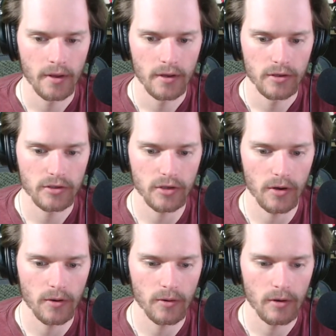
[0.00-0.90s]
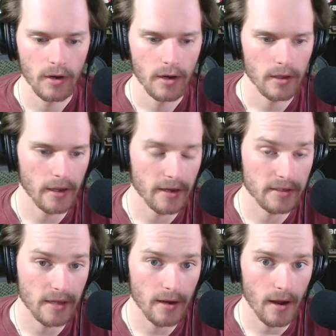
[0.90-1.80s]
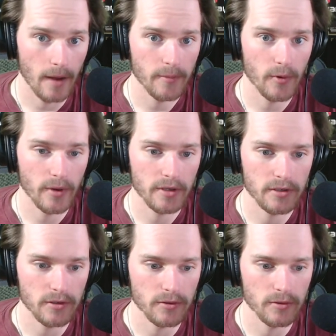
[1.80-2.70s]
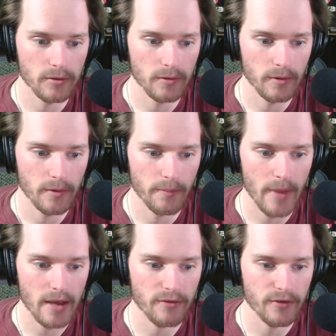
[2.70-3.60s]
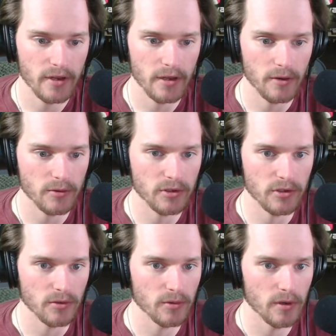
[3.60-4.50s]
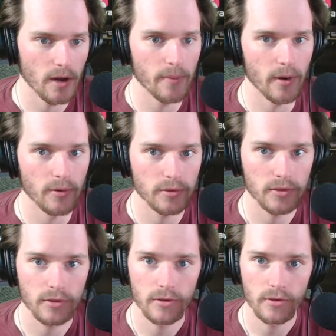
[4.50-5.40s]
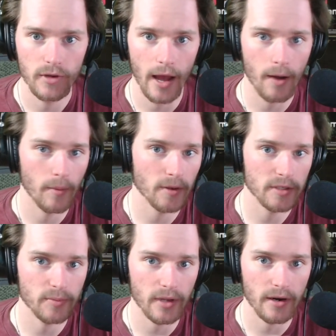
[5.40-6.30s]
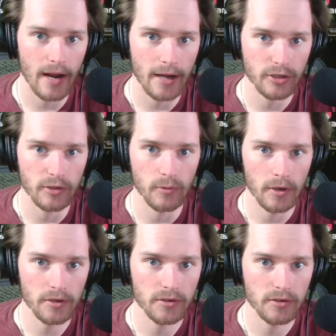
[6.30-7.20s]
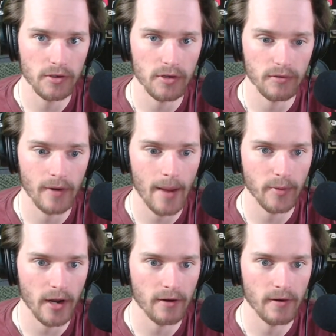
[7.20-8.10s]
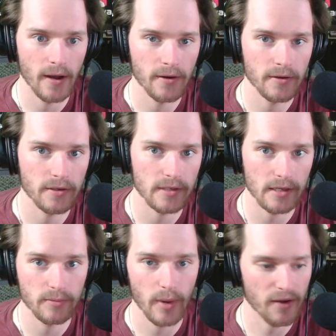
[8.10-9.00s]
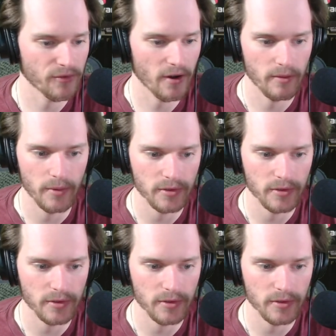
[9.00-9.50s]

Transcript: So, like I said, I'm going to make a video soon about how multiplayer actually works, so you can wrap your head around it, because that's by far the most